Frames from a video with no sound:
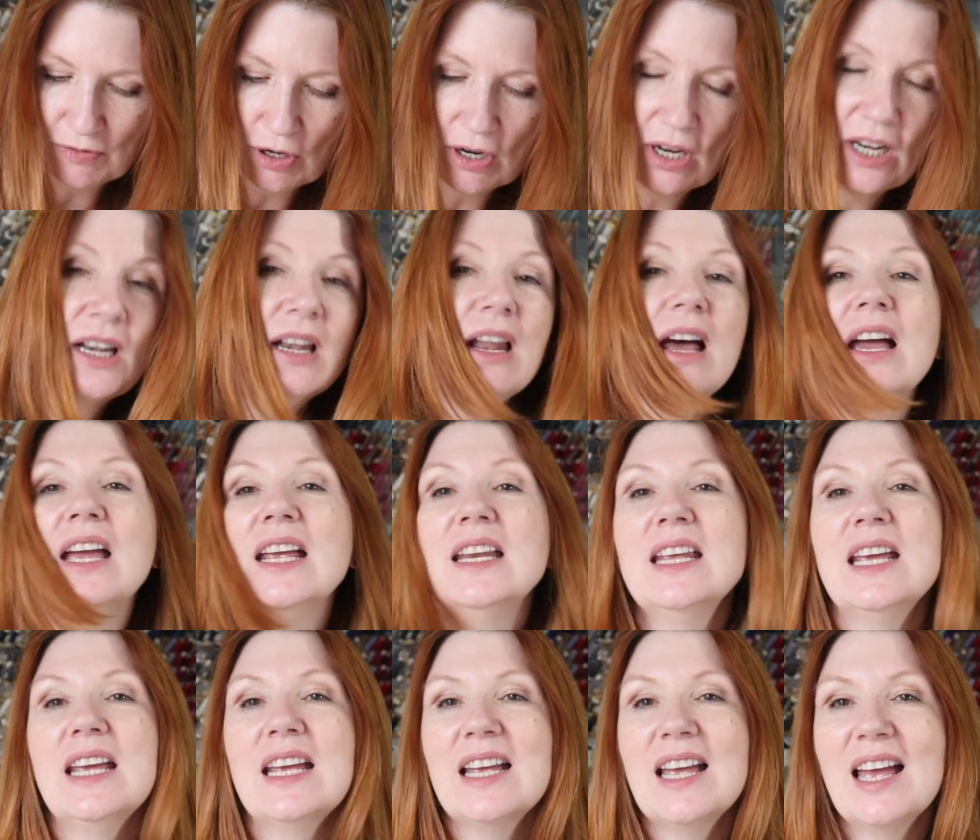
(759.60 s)
got a
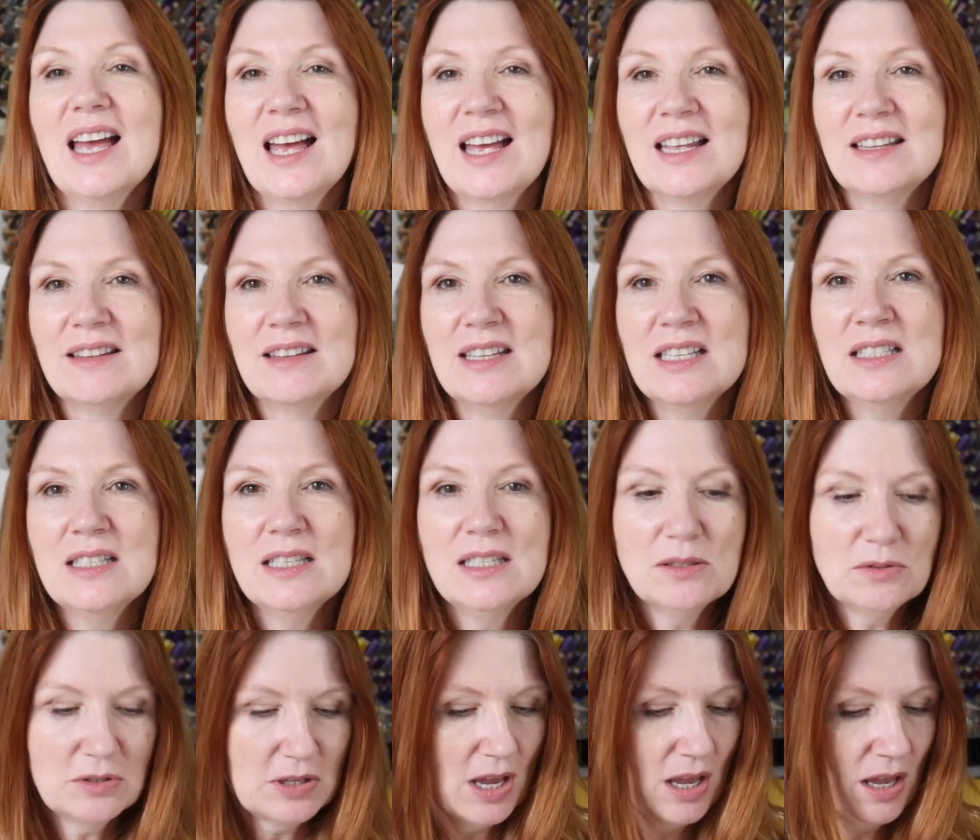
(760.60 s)
lining, and this
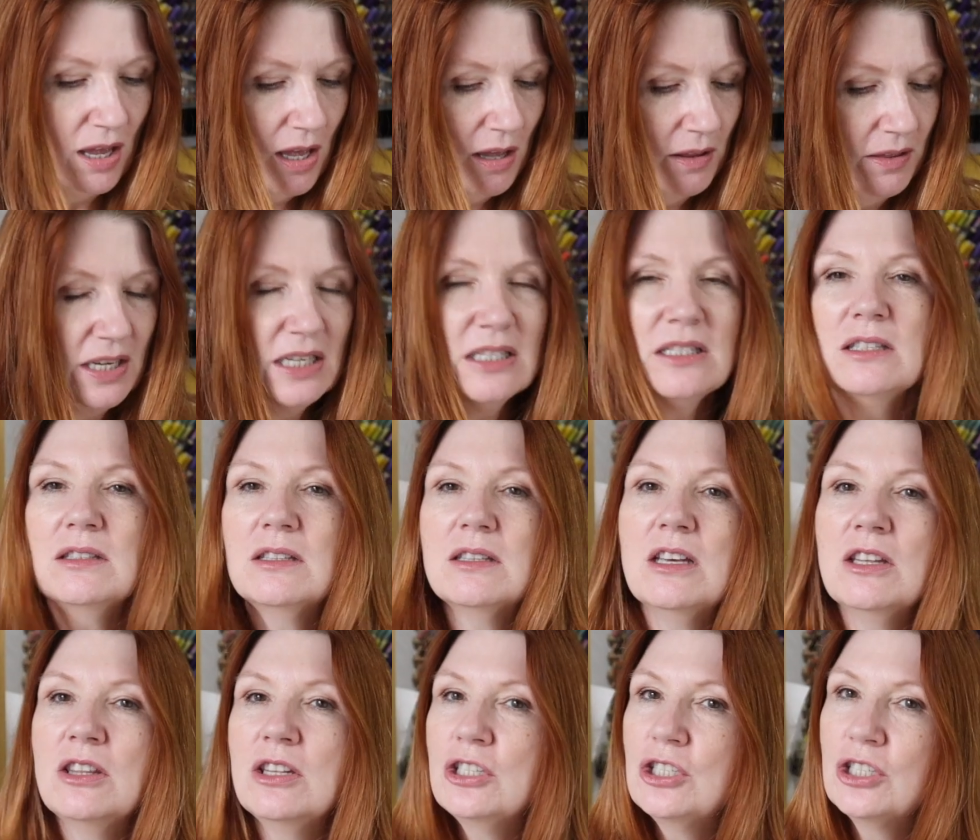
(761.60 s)
is these
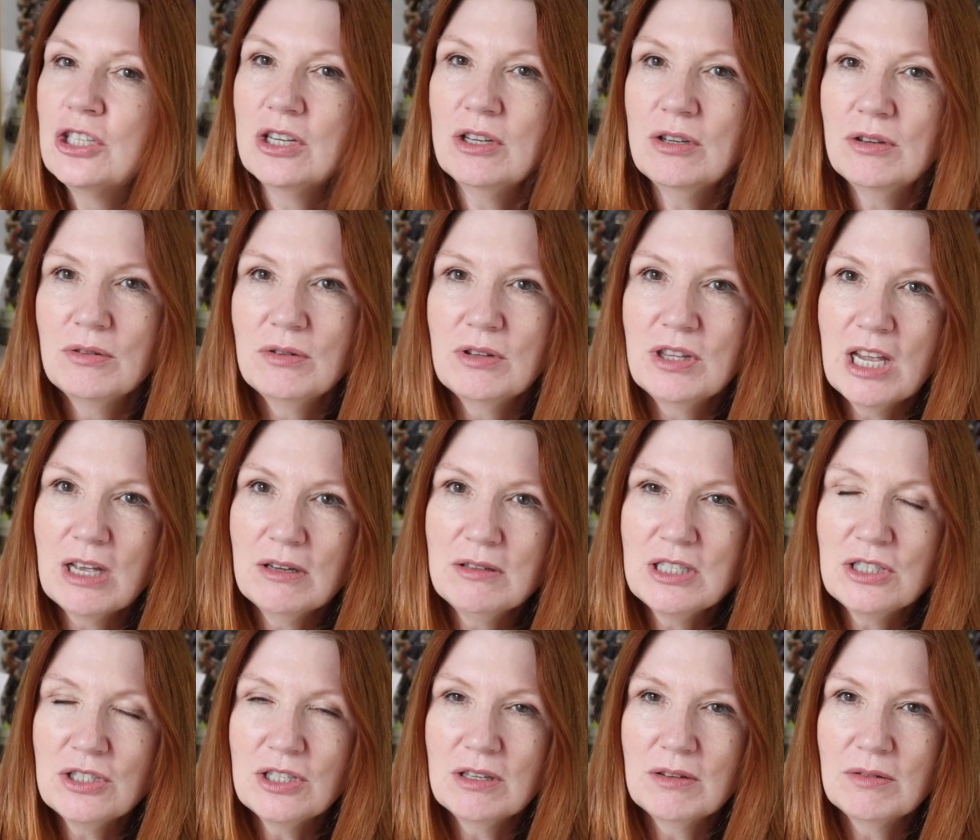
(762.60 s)
are the
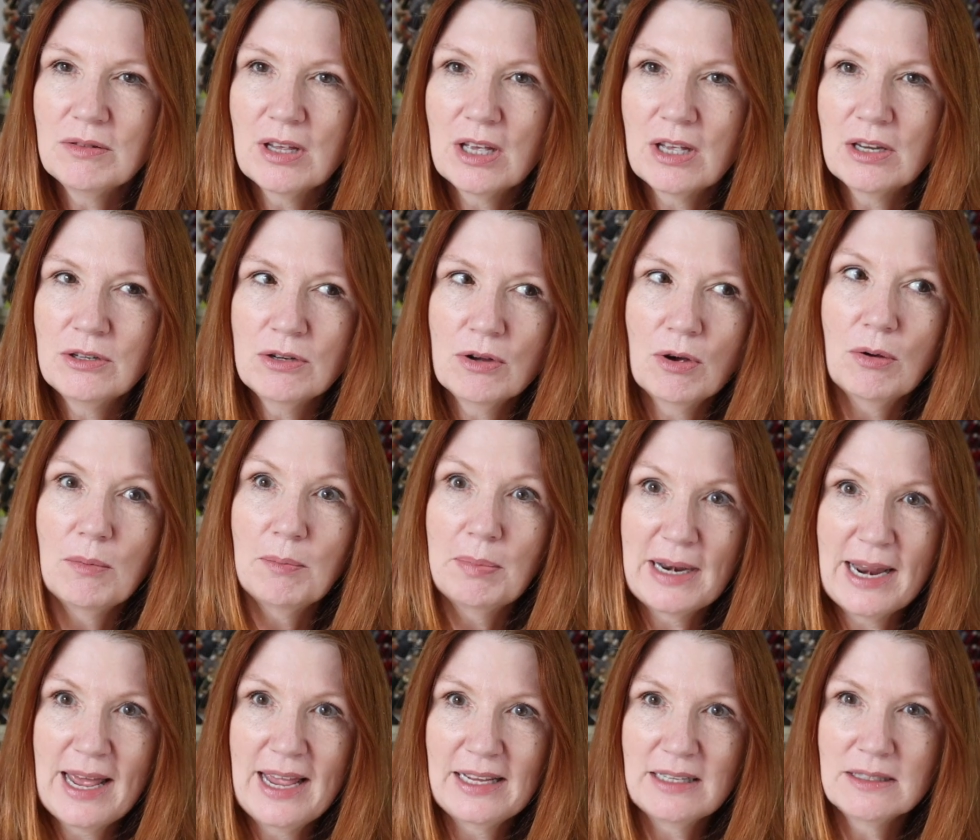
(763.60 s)
only two that are not
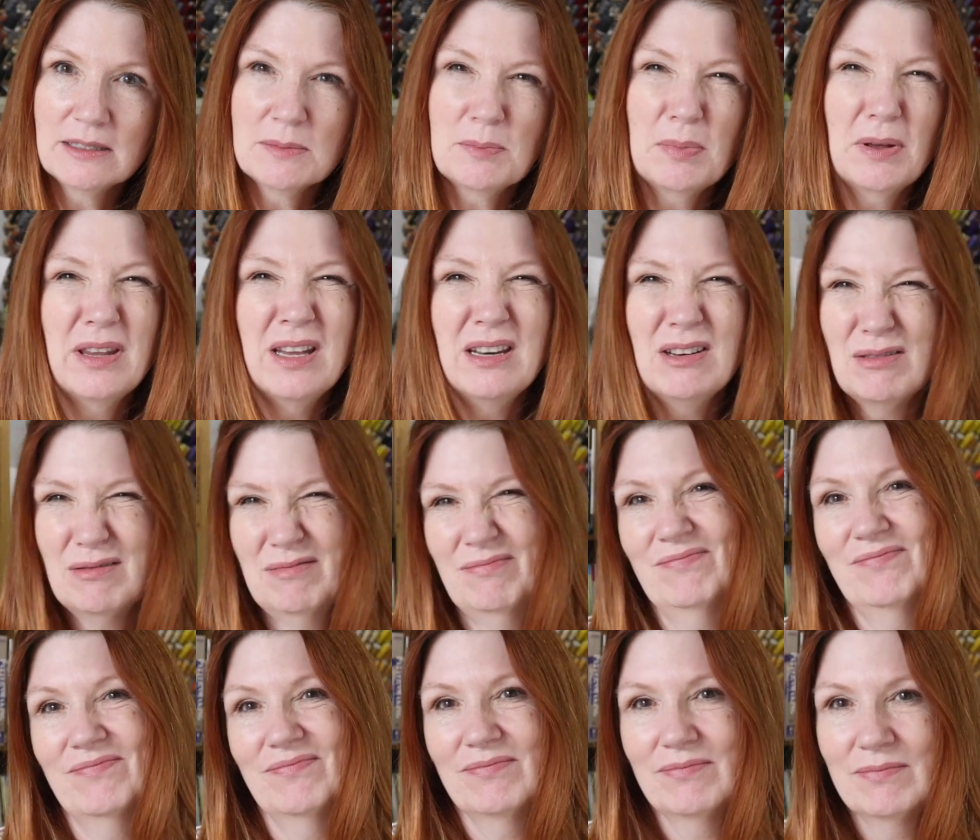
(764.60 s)
plains, but they're not
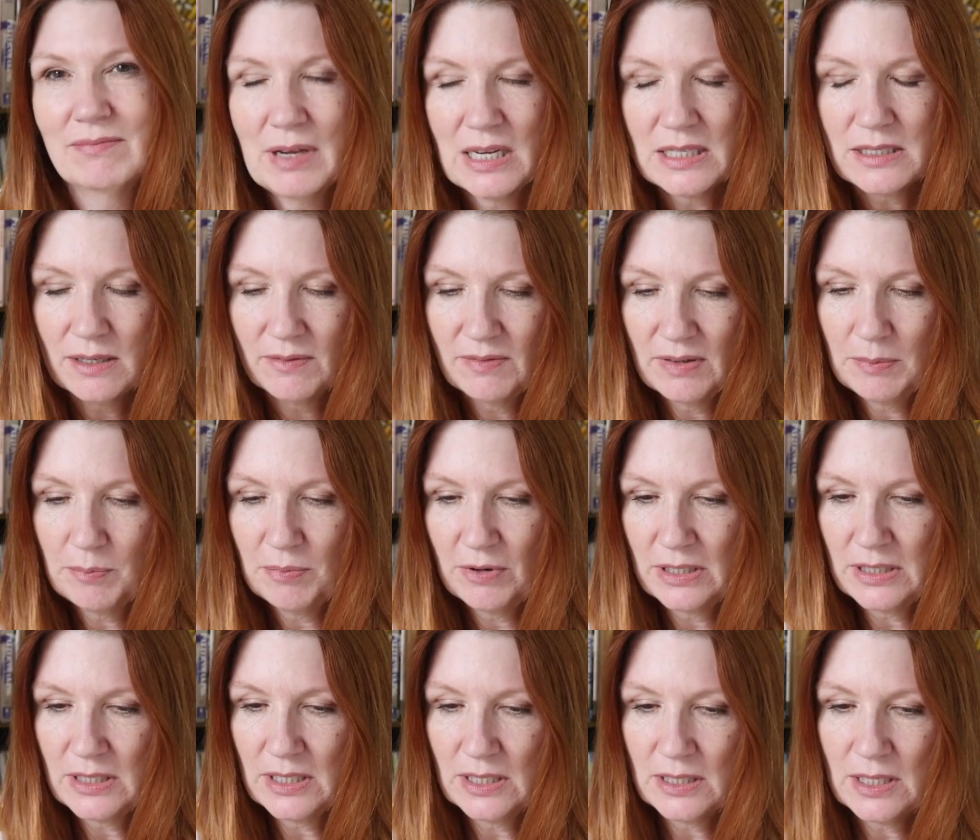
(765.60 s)
massively
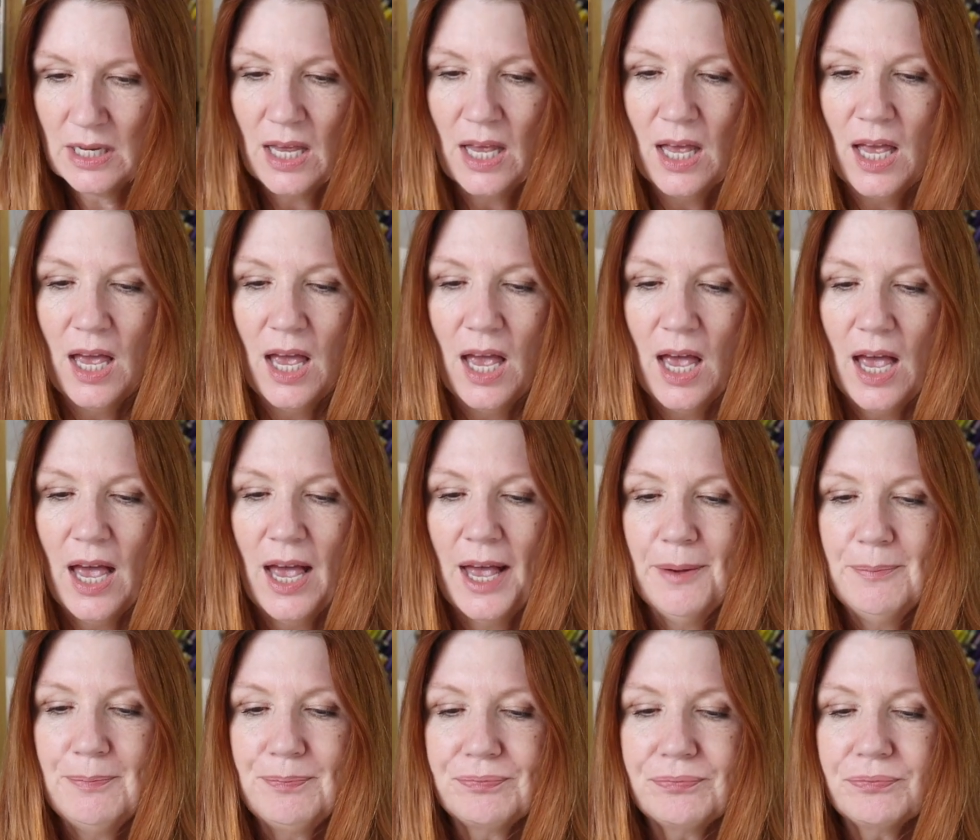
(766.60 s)
printed.
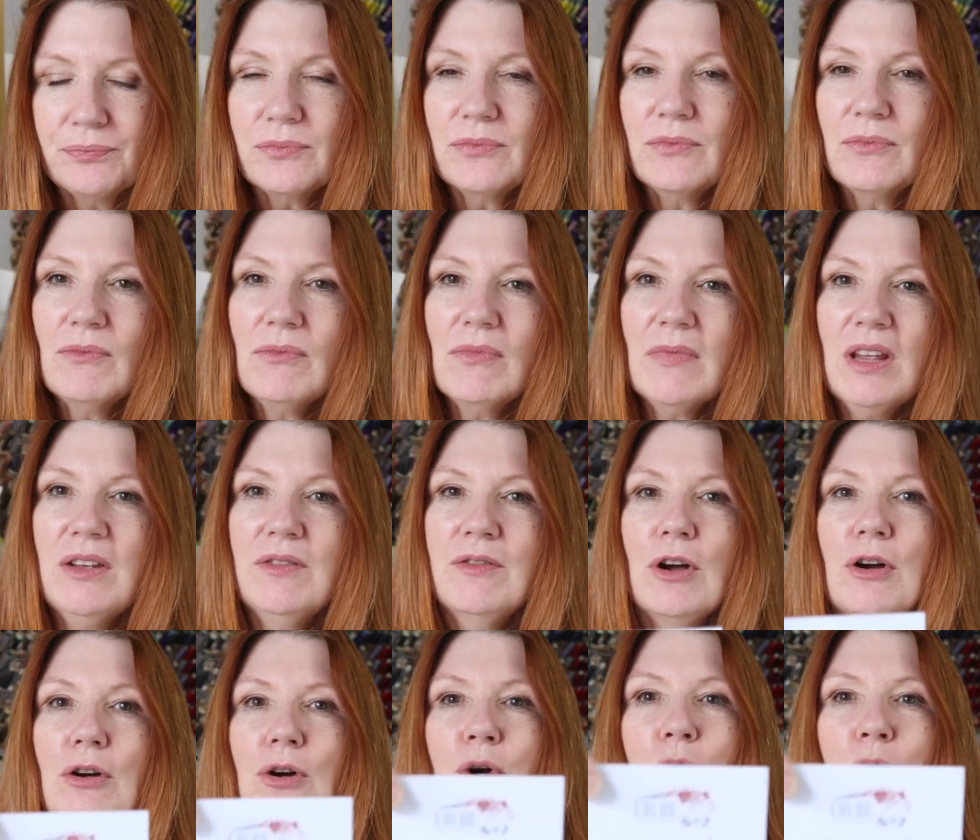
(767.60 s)
You've got